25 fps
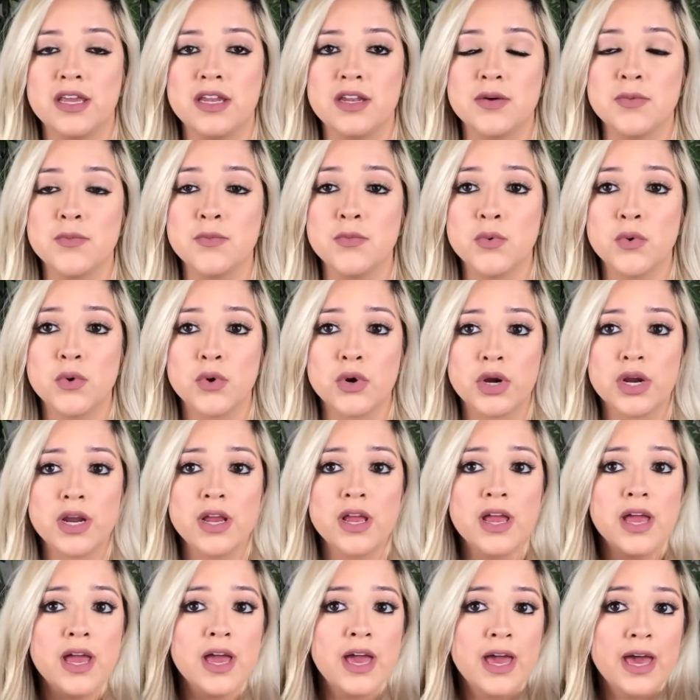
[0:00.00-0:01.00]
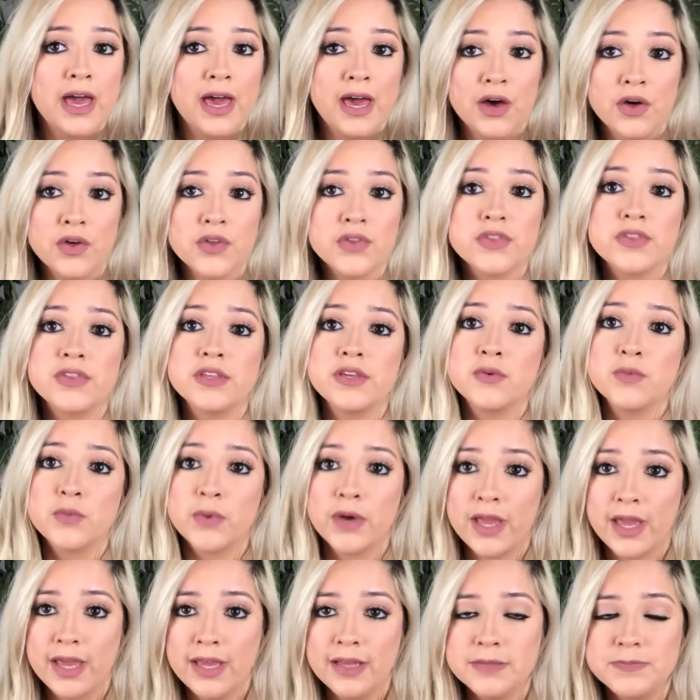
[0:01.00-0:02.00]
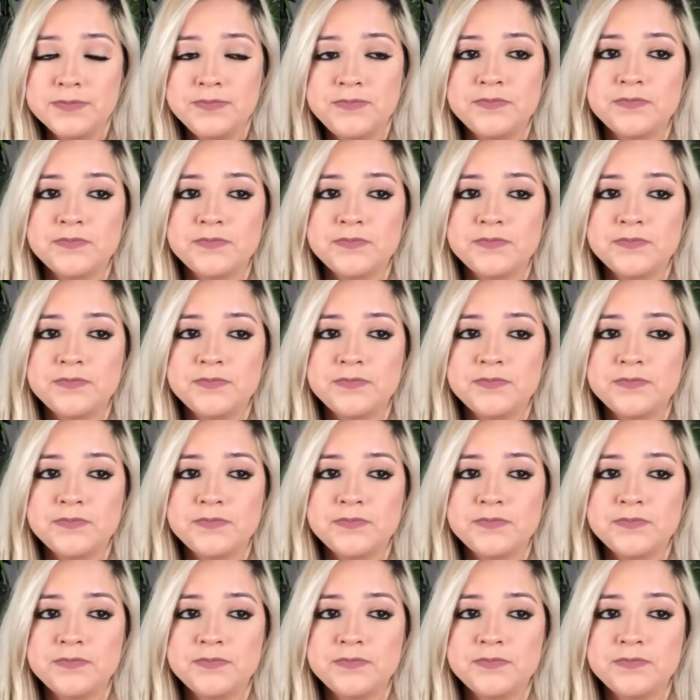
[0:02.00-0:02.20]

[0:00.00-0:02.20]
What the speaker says: in a more healthy way.